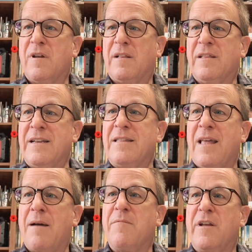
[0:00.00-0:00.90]
lead
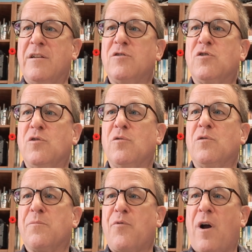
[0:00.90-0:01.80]
them into
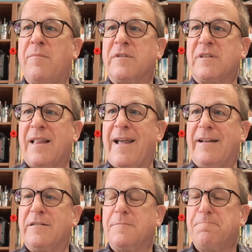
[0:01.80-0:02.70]
the promised
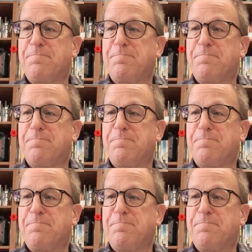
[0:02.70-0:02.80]
land.